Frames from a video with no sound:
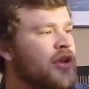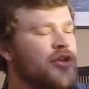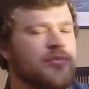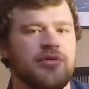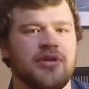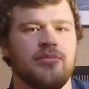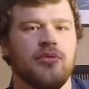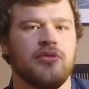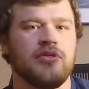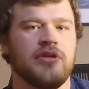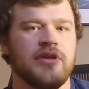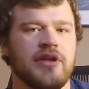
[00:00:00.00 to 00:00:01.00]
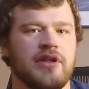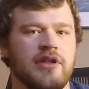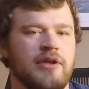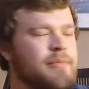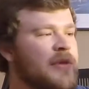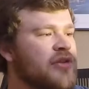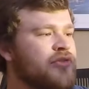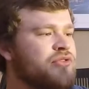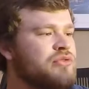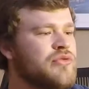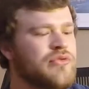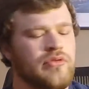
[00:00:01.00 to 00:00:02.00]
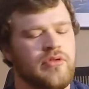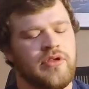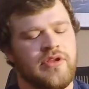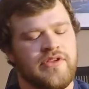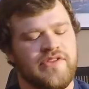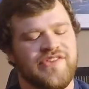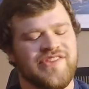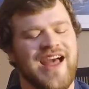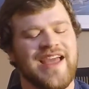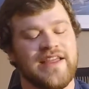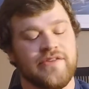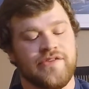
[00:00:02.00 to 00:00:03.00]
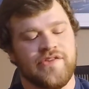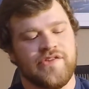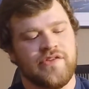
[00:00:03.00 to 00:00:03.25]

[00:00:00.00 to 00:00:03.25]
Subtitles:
Pretty boring looking, middle school science